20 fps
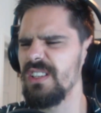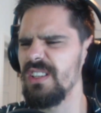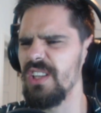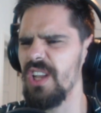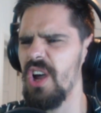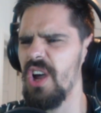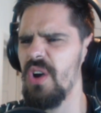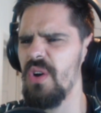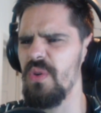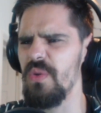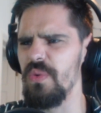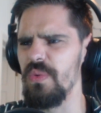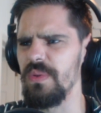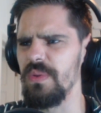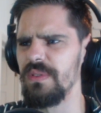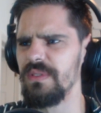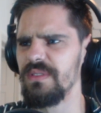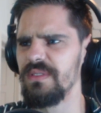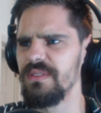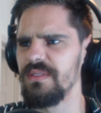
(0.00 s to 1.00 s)
No.
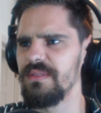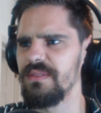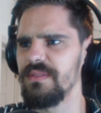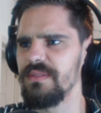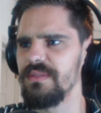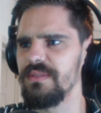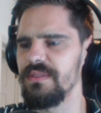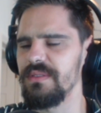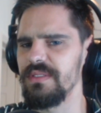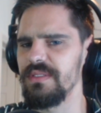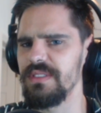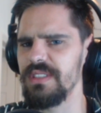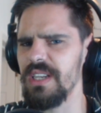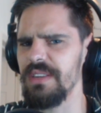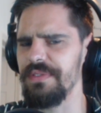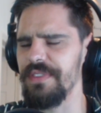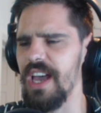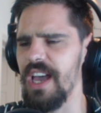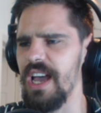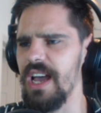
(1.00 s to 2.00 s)

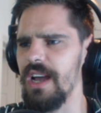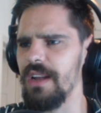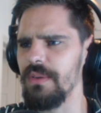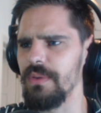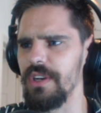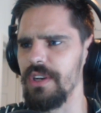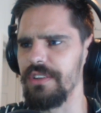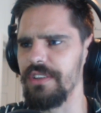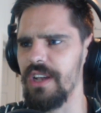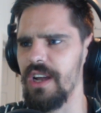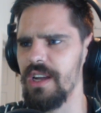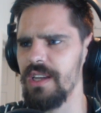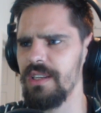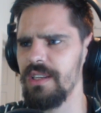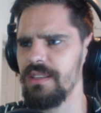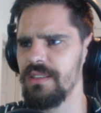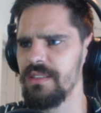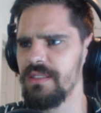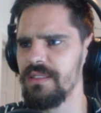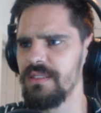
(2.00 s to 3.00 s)
Stuff that. I don't want to die.
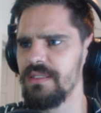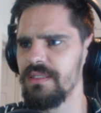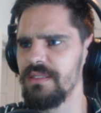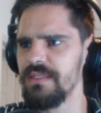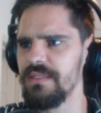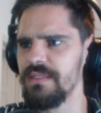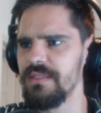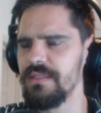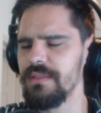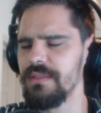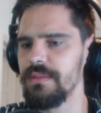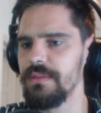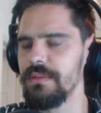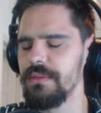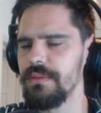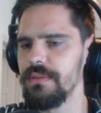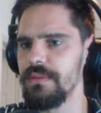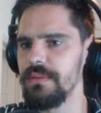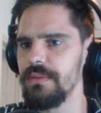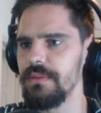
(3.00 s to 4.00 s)

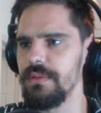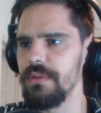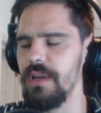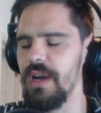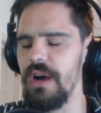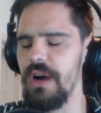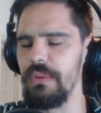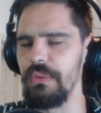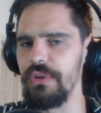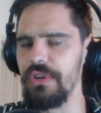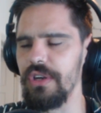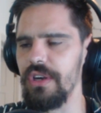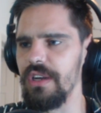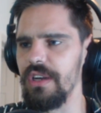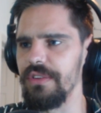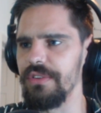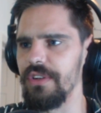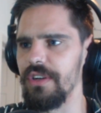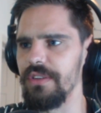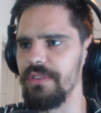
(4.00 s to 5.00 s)
Oh,
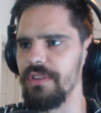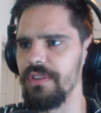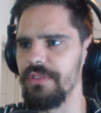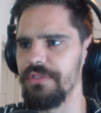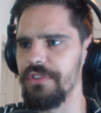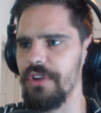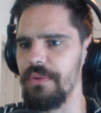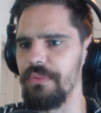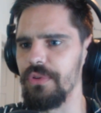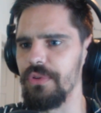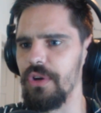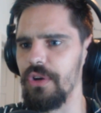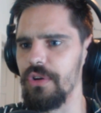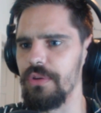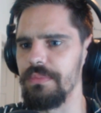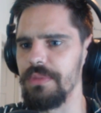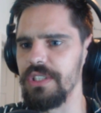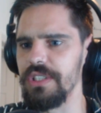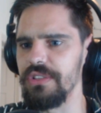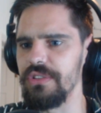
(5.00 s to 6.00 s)
God. Not, not, don't knock on
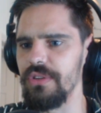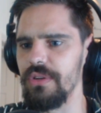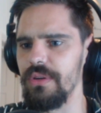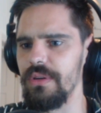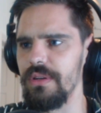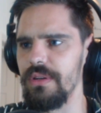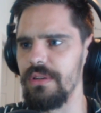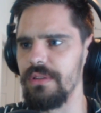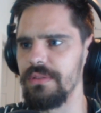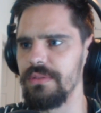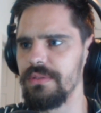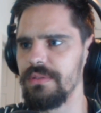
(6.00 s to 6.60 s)
my door.